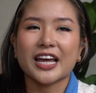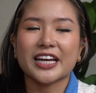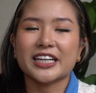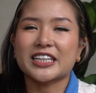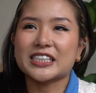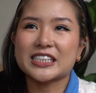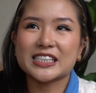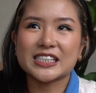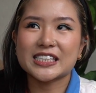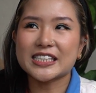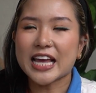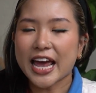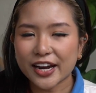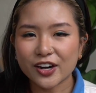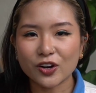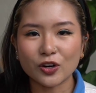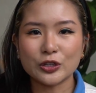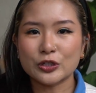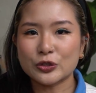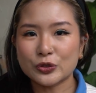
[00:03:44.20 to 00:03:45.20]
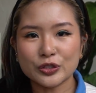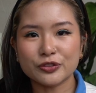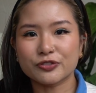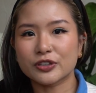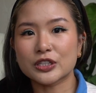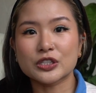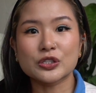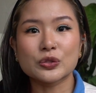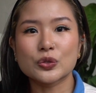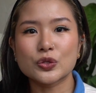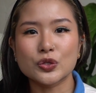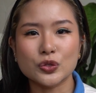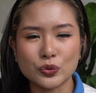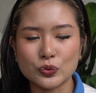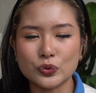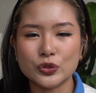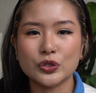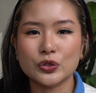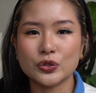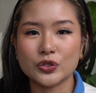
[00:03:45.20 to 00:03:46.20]
Like a set on Universal
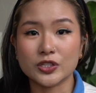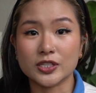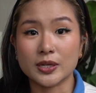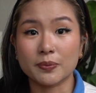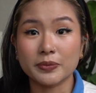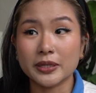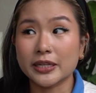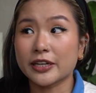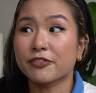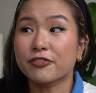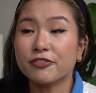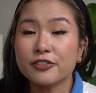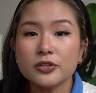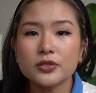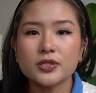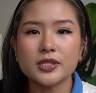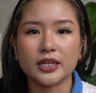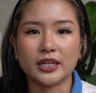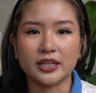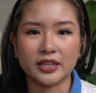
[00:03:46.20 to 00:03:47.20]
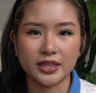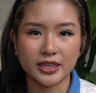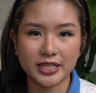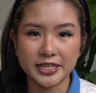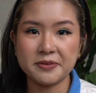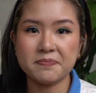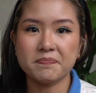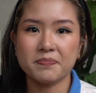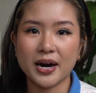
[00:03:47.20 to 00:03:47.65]
Studios or something, it feels like a theme